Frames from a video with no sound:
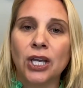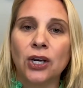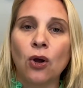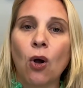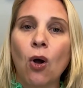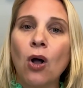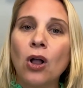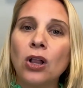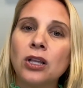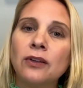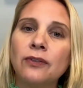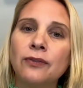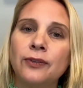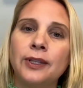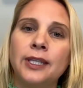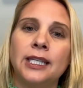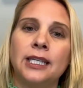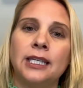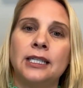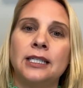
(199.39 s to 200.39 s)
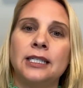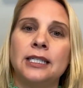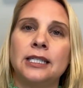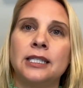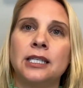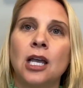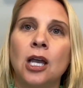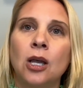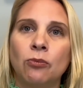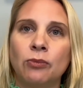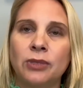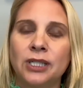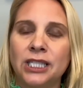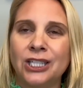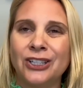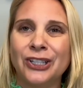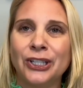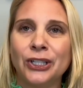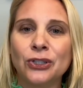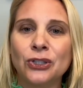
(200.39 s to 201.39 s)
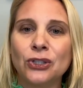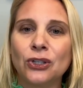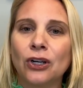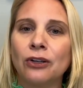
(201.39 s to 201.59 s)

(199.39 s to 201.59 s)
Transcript: And all of these materials